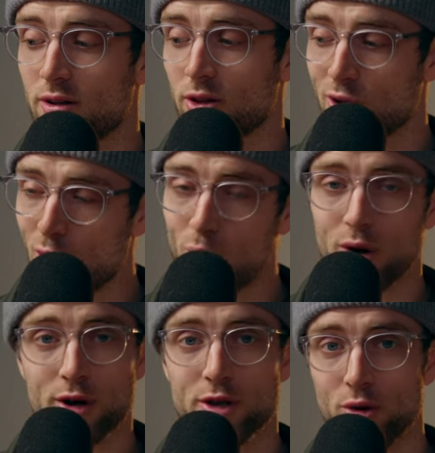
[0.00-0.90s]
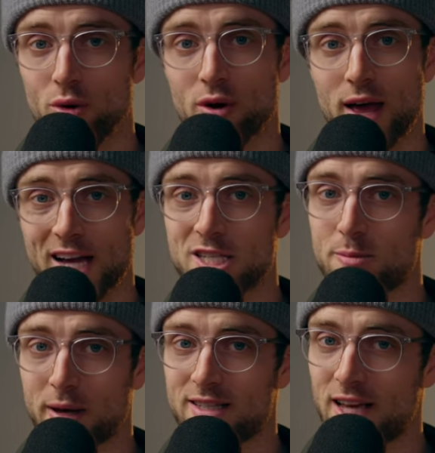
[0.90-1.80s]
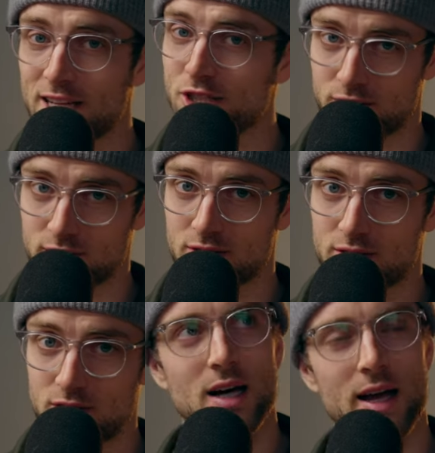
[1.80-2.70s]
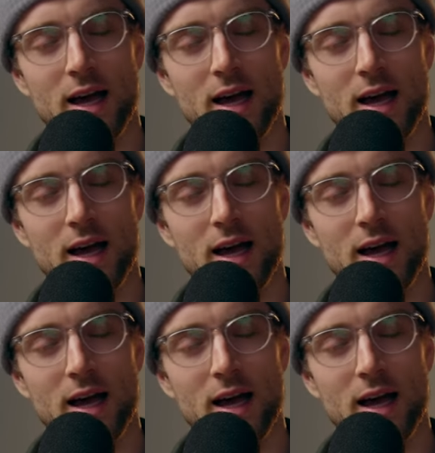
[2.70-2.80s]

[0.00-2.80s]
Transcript: lower your expectations. I